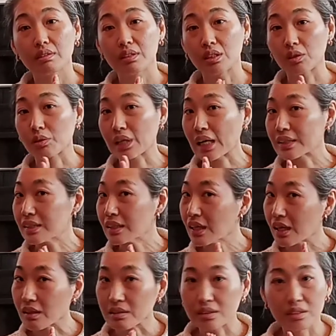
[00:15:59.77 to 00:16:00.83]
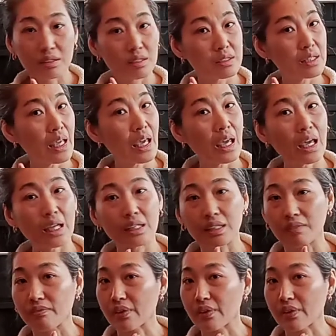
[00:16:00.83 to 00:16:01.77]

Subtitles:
Nothing else, just a hand and